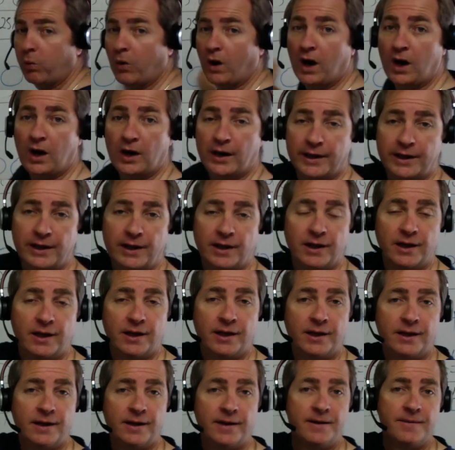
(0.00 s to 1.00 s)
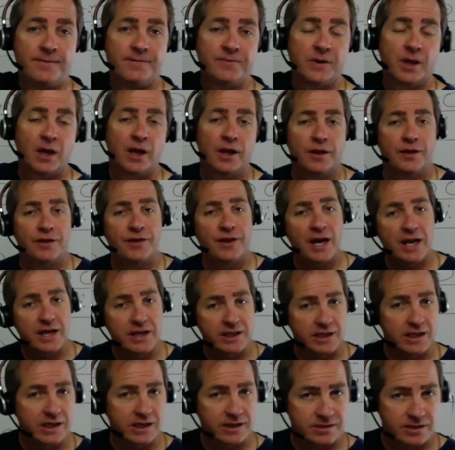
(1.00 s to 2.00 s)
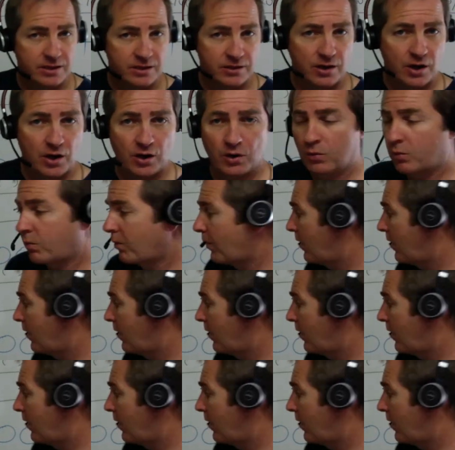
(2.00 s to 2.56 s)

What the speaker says: why. They need to know